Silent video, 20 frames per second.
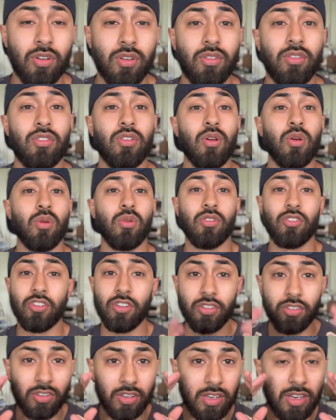So
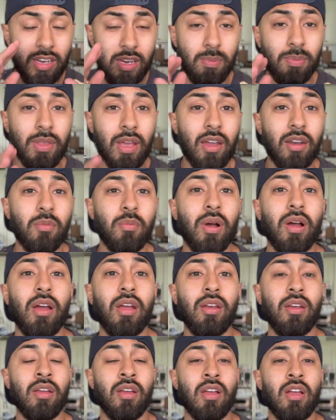just keep that in
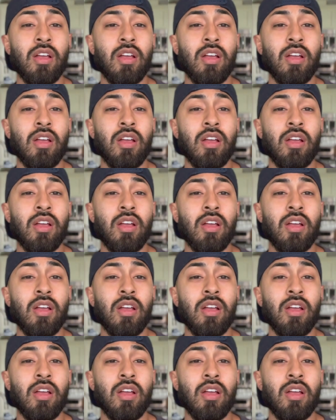mind.